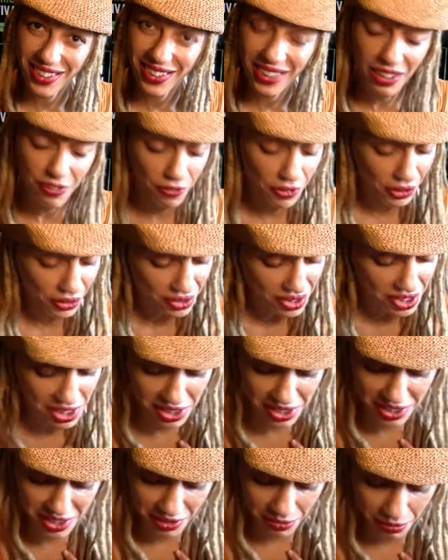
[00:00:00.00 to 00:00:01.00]
It feels
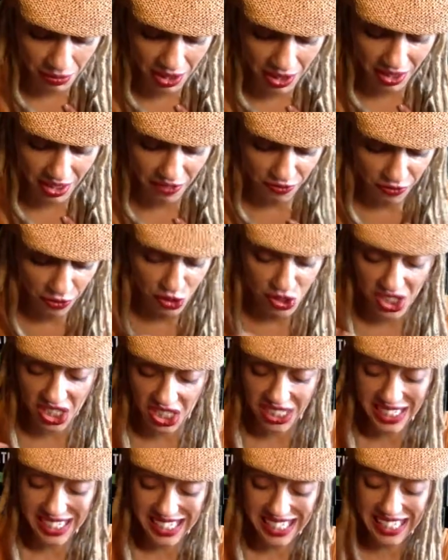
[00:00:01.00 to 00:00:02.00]
good to me. It feels
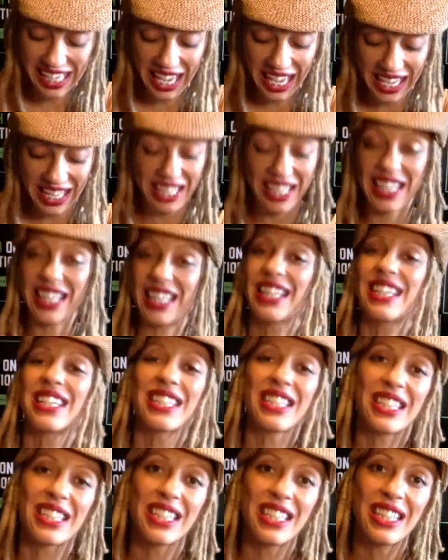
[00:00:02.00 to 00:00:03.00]
good saying it.
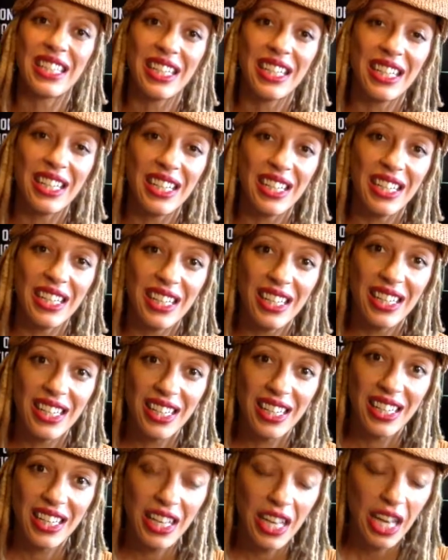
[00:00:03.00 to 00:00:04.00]

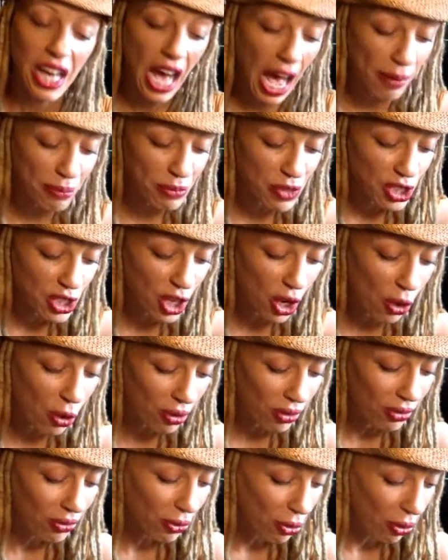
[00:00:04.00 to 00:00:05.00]
I'm so
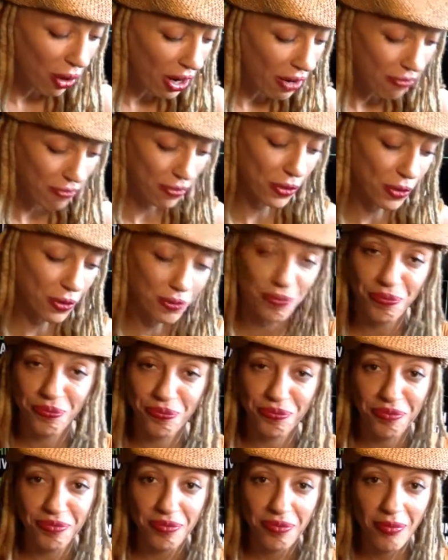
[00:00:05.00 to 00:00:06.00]
grateful
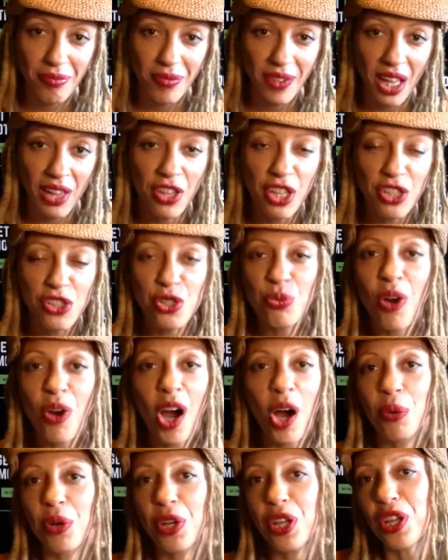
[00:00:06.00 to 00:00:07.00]
that you
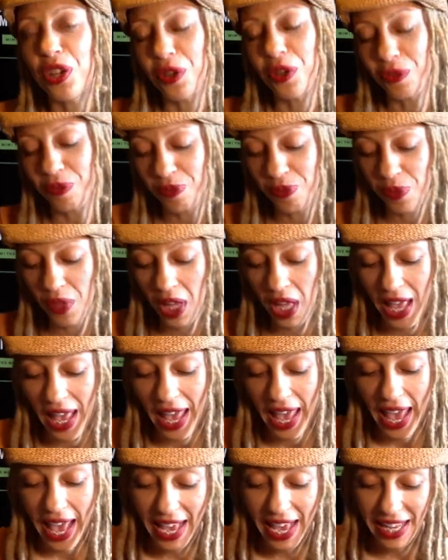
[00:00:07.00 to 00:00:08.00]
all are here.
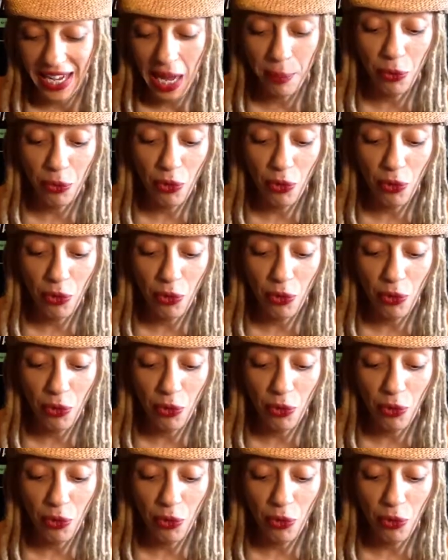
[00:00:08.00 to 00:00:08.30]
And I'm